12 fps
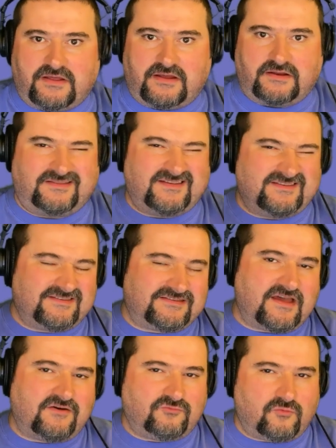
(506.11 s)
that it didn't
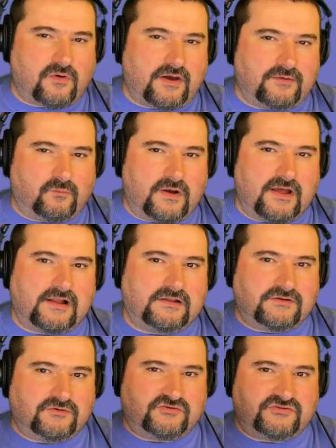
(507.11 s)
sound quite well
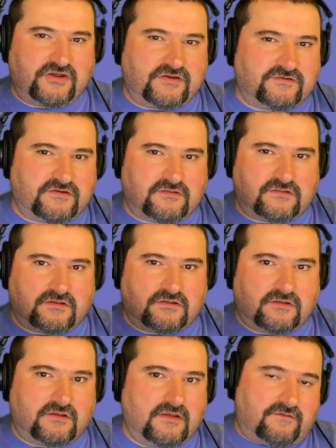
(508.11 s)
and you're changing
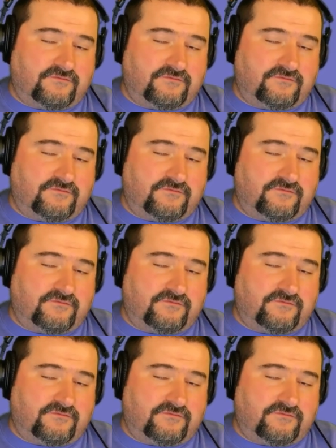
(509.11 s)
the